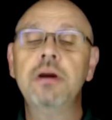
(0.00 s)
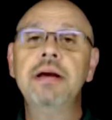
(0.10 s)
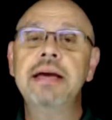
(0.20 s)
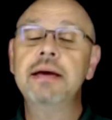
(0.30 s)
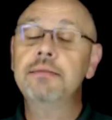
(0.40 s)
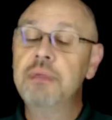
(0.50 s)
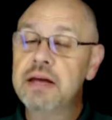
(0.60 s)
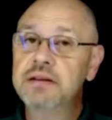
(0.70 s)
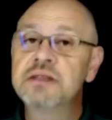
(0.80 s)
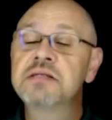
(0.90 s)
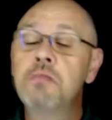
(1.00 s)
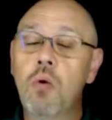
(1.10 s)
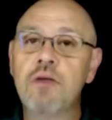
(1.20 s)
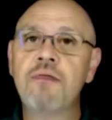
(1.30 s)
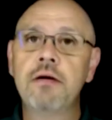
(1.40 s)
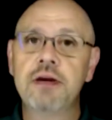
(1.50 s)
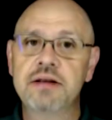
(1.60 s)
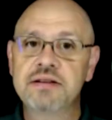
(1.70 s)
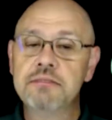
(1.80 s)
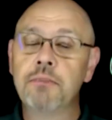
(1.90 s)
to get into some more of our
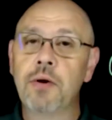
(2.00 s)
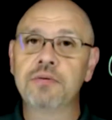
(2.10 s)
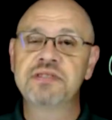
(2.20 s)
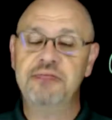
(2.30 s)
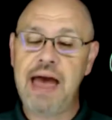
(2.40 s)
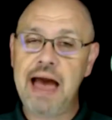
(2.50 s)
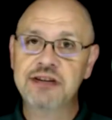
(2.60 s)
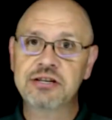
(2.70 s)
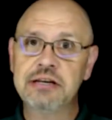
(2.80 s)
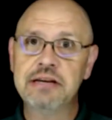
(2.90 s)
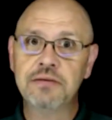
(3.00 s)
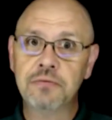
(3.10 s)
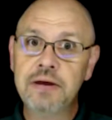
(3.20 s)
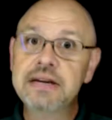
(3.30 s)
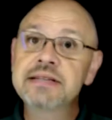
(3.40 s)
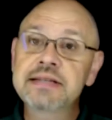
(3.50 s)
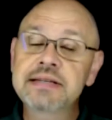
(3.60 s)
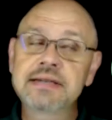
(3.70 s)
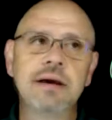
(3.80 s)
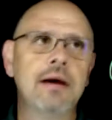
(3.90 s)
nuts and bolts of actually the
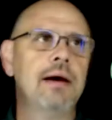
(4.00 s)
risks.